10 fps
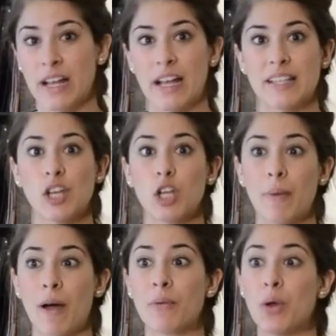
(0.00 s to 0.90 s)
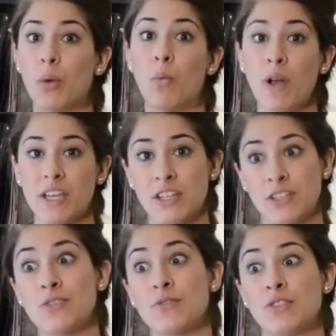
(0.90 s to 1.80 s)
It's all about what can
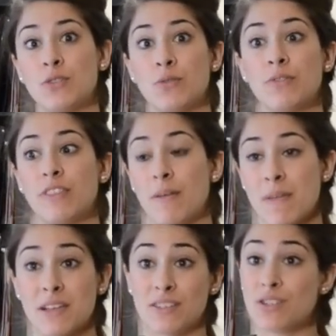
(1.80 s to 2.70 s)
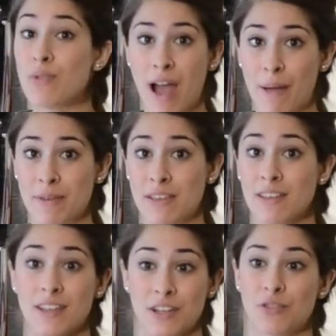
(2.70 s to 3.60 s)
you do that makes you happy
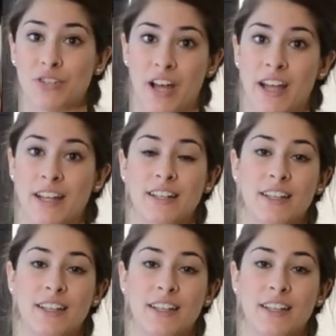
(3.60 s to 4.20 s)
in your diet.